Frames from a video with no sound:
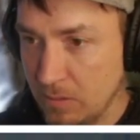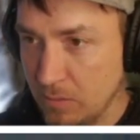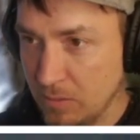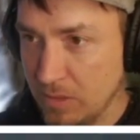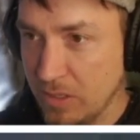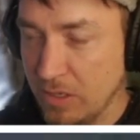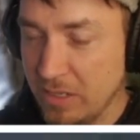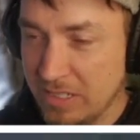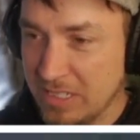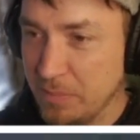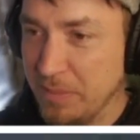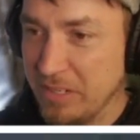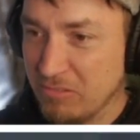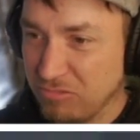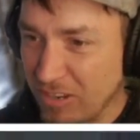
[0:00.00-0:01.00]
Oh, God,
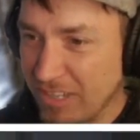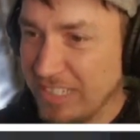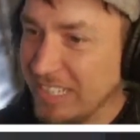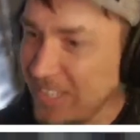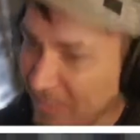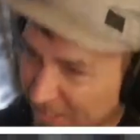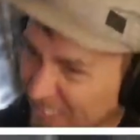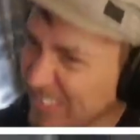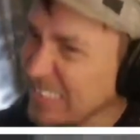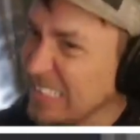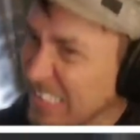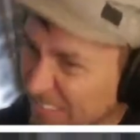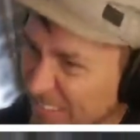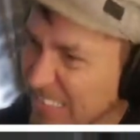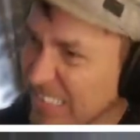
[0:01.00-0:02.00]
there's a bit of grinding going on.
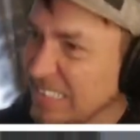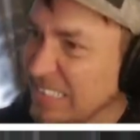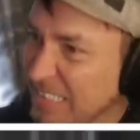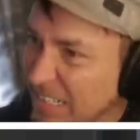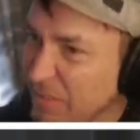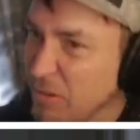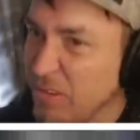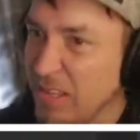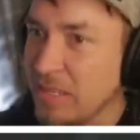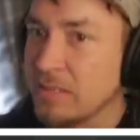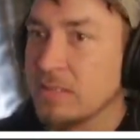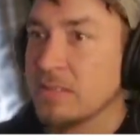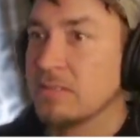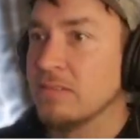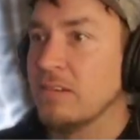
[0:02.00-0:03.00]
Come on, get rid of
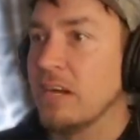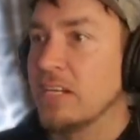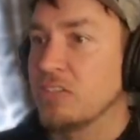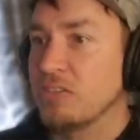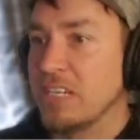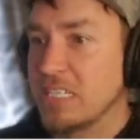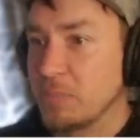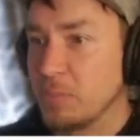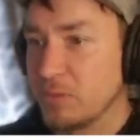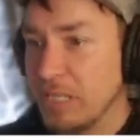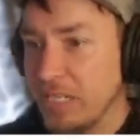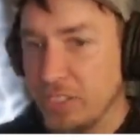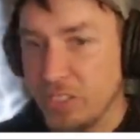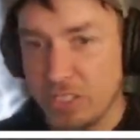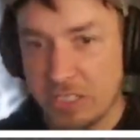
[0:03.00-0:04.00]
that. Right,
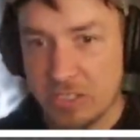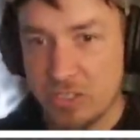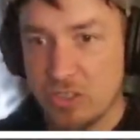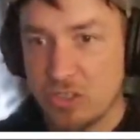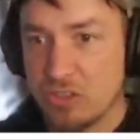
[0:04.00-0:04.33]
transportation.